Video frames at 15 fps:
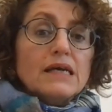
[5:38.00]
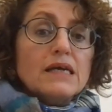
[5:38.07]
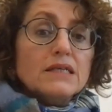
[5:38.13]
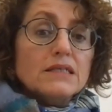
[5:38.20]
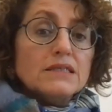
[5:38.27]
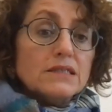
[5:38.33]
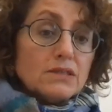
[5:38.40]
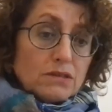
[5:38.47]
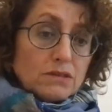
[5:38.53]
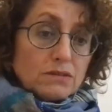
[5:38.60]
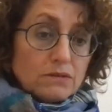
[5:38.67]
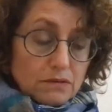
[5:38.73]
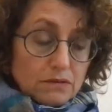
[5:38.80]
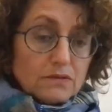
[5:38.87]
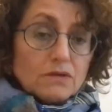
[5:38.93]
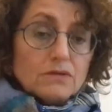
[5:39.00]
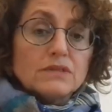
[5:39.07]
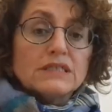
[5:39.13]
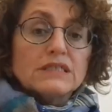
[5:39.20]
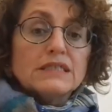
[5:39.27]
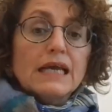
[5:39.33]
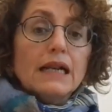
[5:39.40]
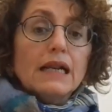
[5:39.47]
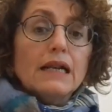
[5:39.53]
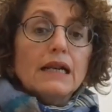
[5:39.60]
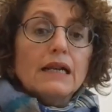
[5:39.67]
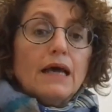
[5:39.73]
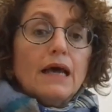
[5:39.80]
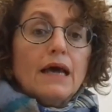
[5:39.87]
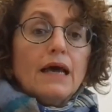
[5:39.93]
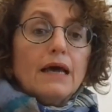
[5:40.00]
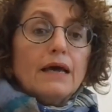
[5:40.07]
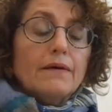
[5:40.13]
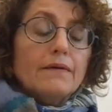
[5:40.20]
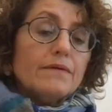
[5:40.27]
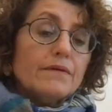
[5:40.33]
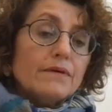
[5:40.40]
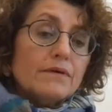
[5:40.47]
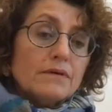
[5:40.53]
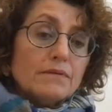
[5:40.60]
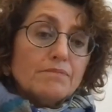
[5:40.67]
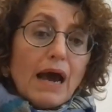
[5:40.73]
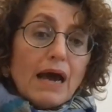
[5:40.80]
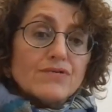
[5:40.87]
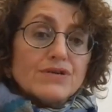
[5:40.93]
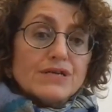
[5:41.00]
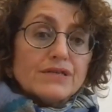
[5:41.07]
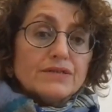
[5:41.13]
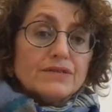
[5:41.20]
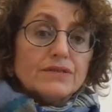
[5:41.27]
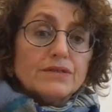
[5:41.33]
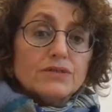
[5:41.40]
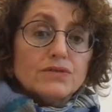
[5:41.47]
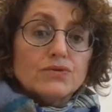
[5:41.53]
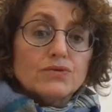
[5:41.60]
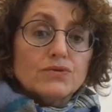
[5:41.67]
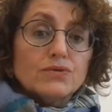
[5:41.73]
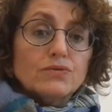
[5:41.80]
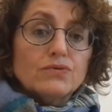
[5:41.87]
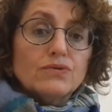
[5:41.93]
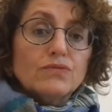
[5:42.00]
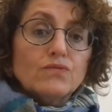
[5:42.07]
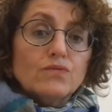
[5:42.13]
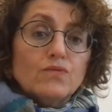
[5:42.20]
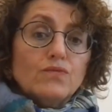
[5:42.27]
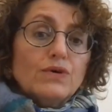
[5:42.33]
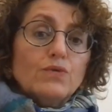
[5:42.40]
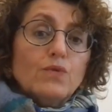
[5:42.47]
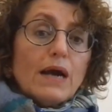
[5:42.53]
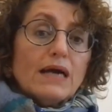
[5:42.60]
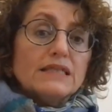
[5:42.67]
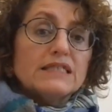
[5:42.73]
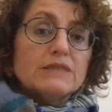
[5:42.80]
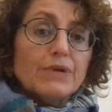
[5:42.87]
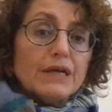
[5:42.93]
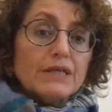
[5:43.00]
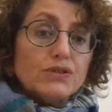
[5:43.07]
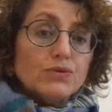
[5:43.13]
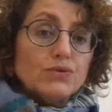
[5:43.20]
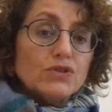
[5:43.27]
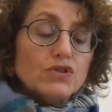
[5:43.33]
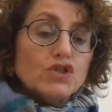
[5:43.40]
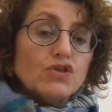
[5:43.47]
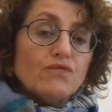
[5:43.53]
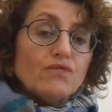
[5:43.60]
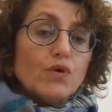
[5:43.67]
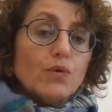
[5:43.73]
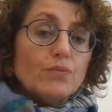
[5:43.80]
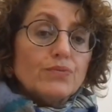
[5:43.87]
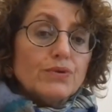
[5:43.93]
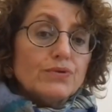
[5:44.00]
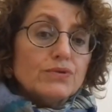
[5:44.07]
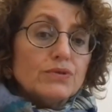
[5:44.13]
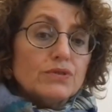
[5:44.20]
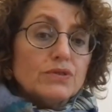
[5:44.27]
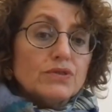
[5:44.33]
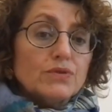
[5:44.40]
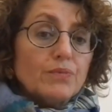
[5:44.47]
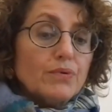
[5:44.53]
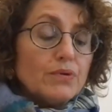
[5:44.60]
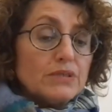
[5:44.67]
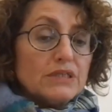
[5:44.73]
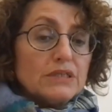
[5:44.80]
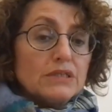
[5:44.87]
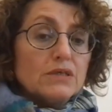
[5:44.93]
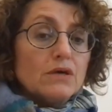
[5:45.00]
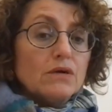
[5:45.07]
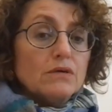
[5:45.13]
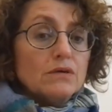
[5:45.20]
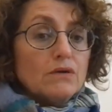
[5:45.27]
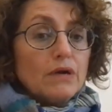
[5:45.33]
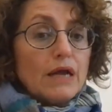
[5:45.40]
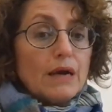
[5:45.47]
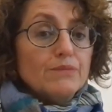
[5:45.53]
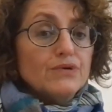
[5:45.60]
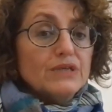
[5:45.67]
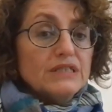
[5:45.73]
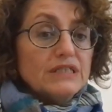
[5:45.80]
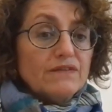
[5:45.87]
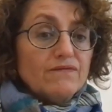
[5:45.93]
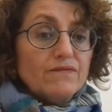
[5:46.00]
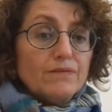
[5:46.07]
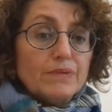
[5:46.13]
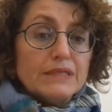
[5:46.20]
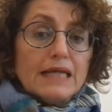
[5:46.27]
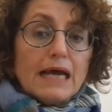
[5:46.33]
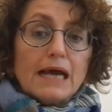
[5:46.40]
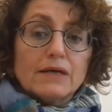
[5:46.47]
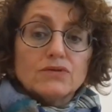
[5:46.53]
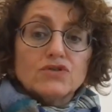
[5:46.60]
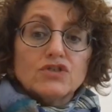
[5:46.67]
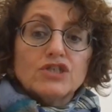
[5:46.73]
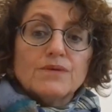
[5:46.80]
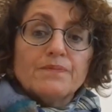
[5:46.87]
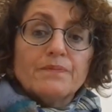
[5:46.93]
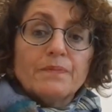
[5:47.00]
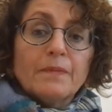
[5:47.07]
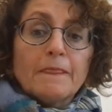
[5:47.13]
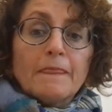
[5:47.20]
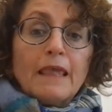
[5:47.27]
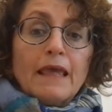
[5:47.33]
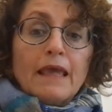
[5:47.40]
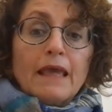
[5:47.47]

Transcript: is still a barrier to the widespread usage of computer-supported collaborative pedagogy.